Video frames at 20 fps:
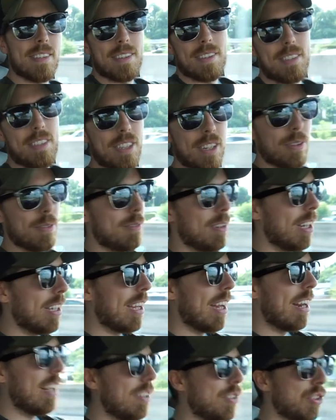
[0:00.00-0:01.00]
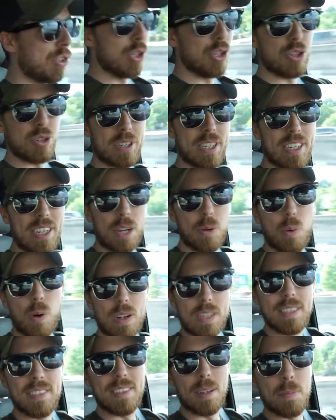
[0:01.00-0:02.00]
you know, I got out of surgery and I
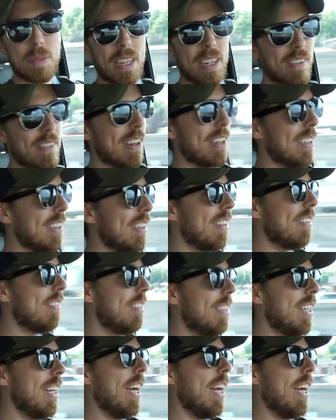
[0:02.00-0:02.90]
wanted something, right, you know.